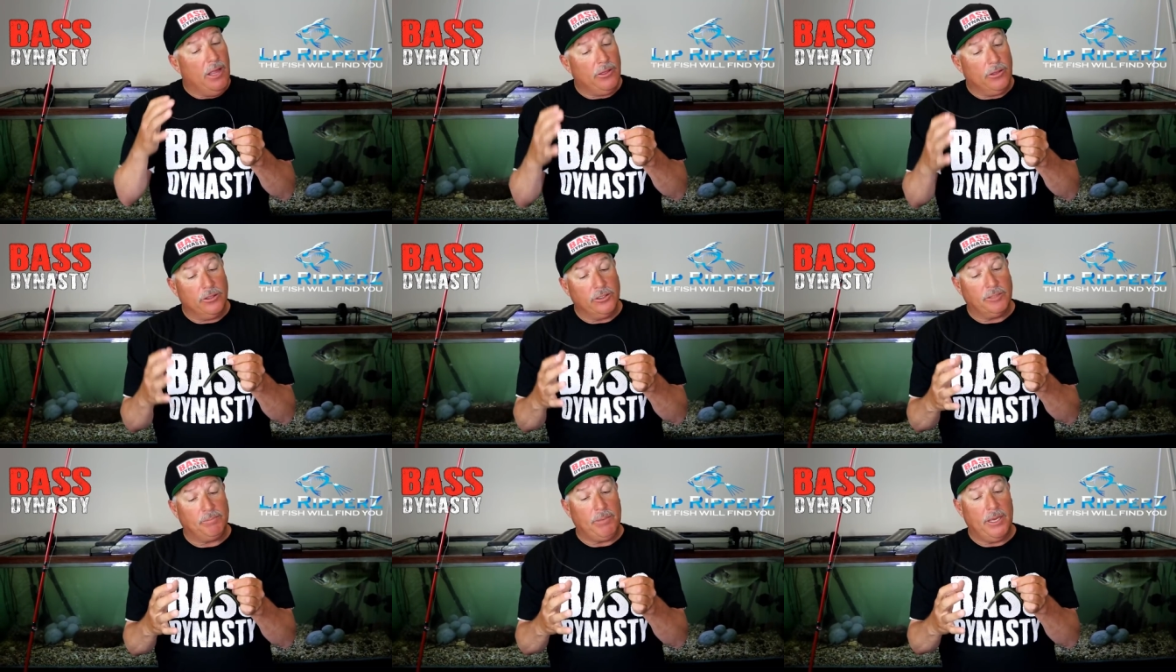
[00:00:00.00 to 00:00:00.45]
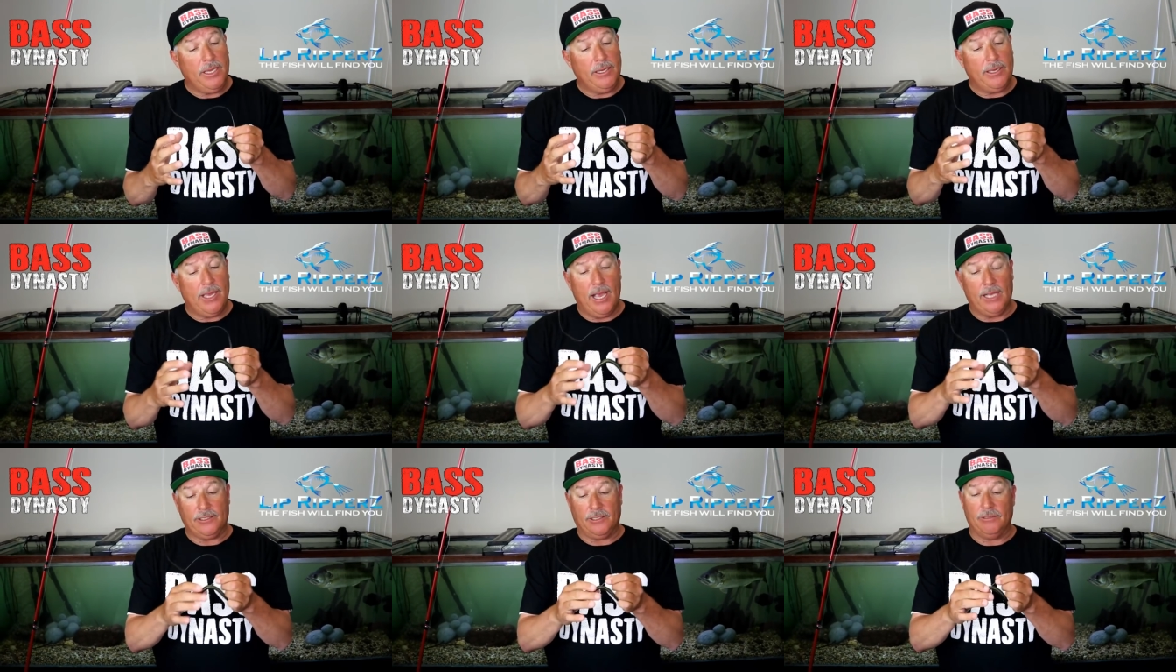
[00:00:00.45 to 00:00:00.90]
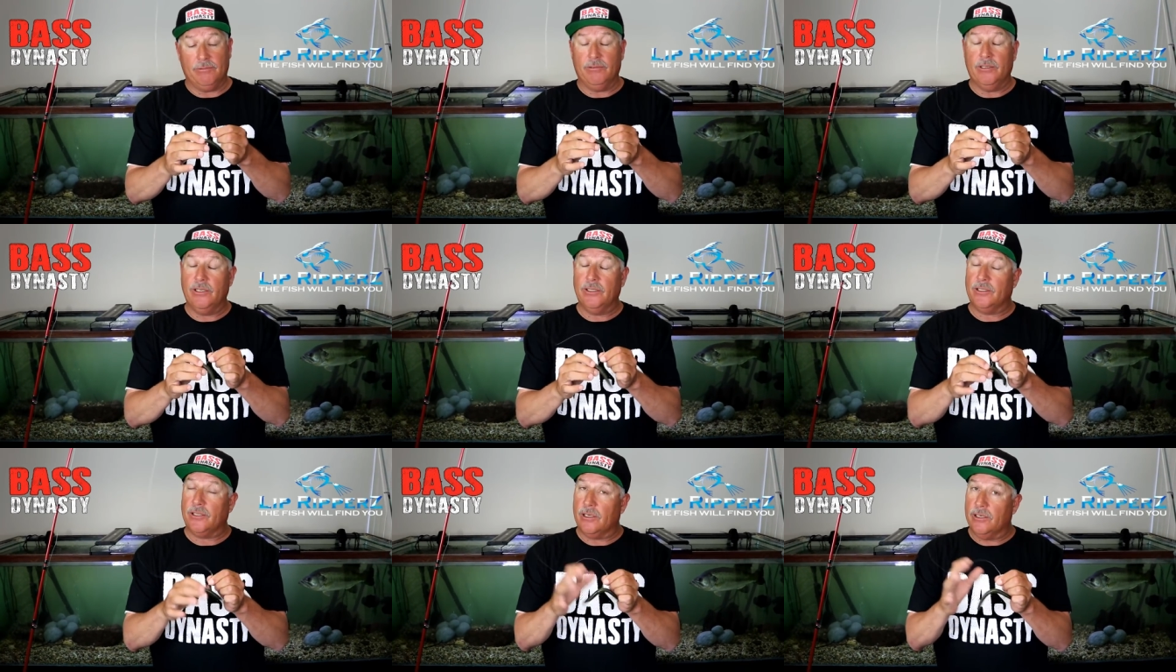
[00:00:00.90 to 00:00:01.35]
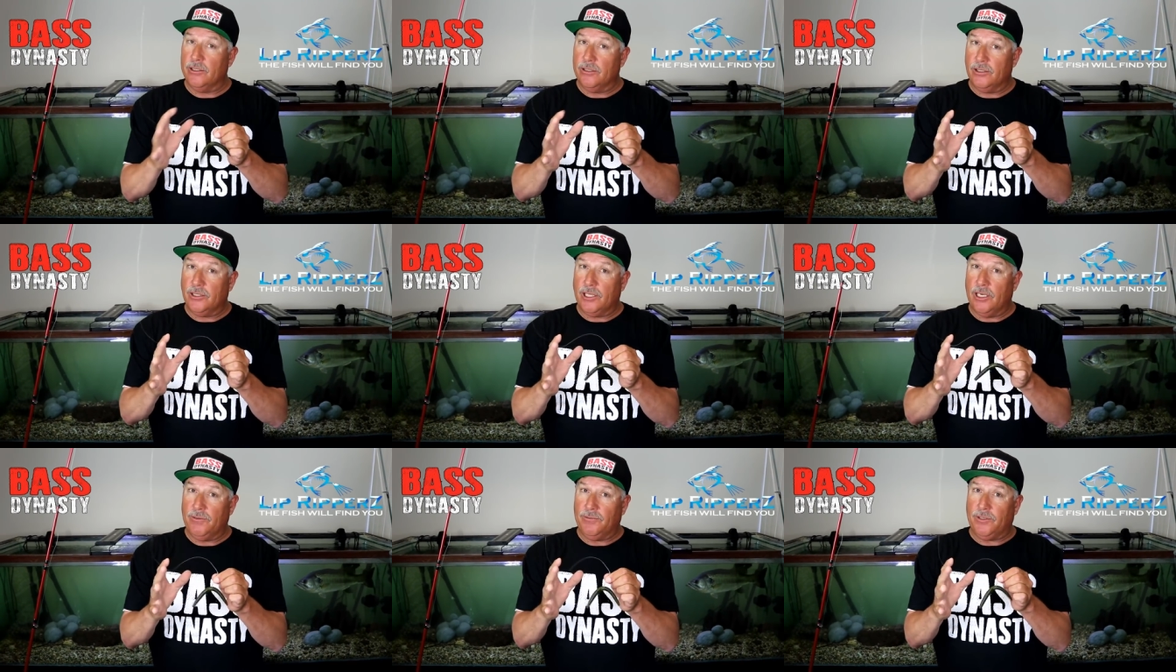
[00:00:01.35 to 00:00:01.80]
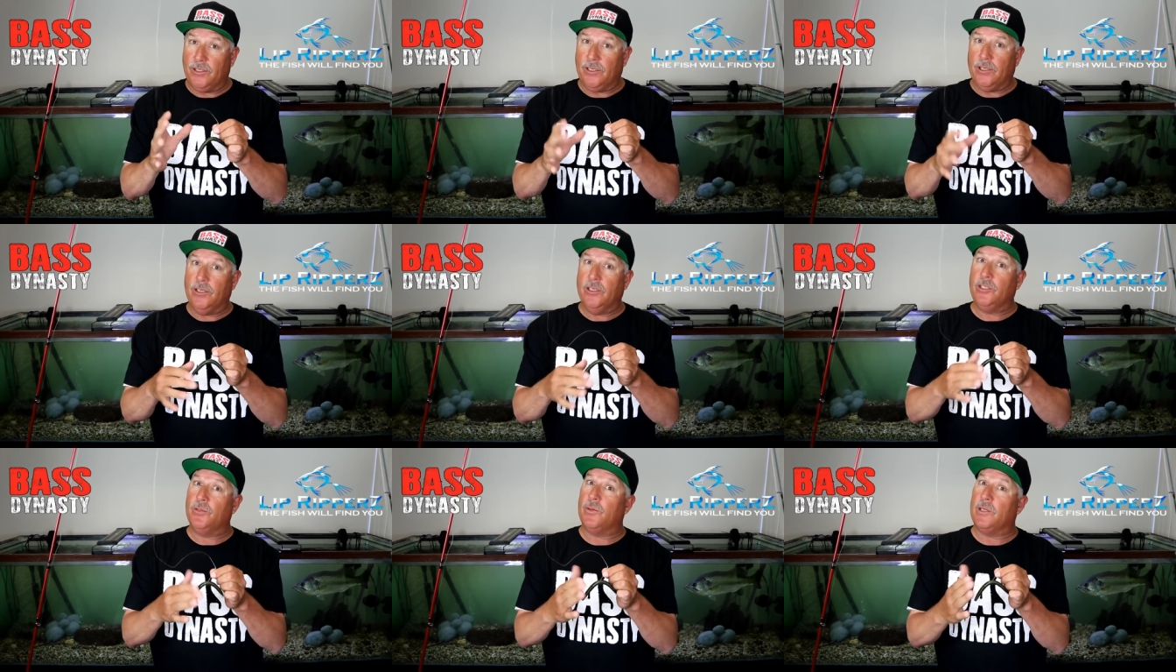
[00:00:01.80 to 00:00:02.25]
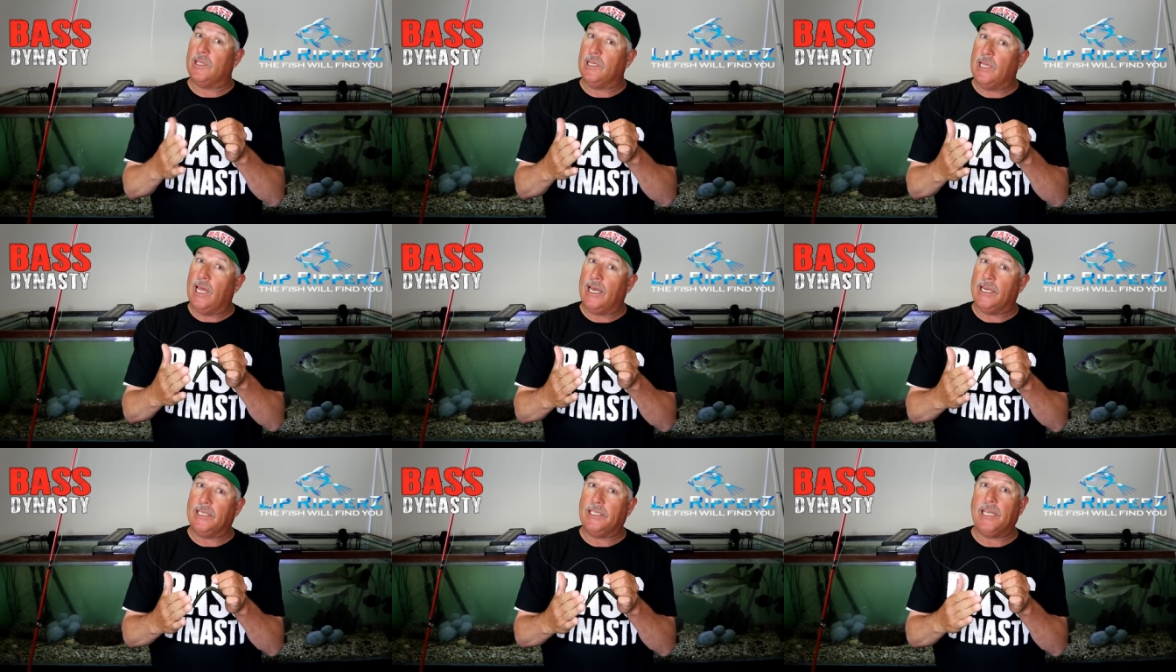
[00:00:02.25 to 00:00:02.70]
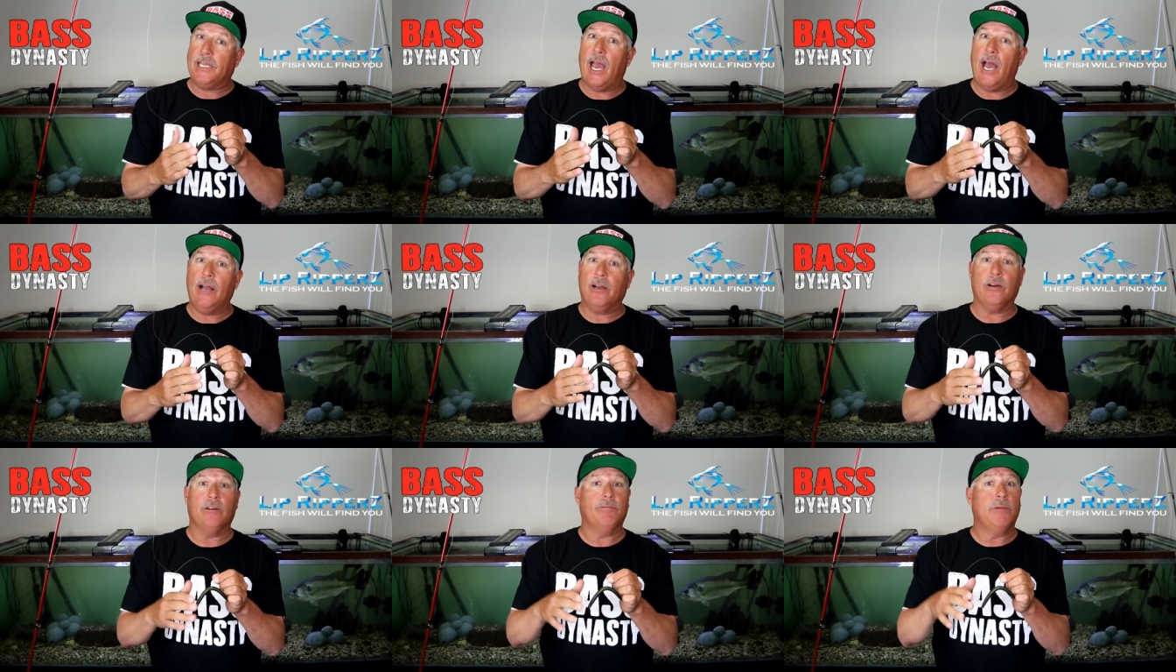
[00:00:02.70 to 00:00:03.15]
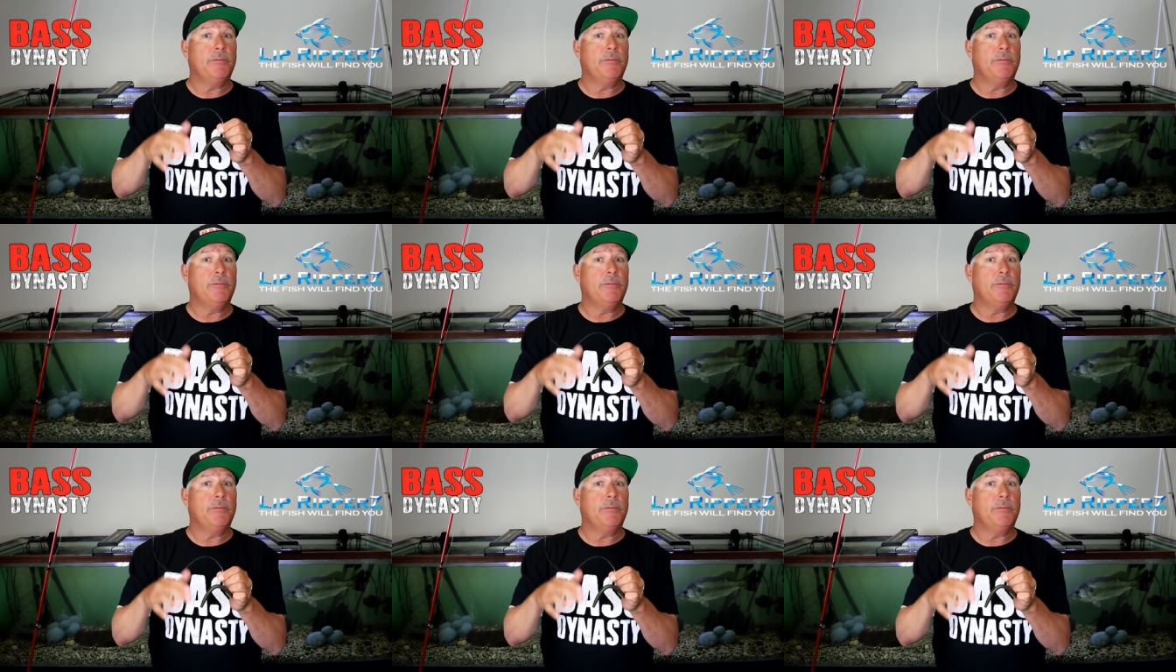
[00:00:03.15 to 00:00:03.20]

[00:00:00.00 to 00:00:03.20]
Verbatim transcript: those bait casting reels are a little tough to use with light tackle.